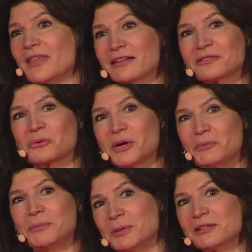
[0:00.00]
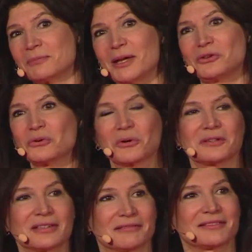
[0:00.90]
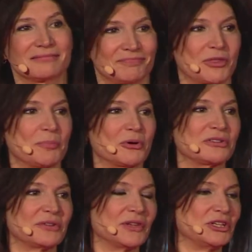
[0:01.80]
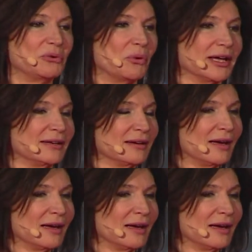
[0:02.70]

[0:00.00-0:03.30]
That's the way we picked mentors. It was the person that you went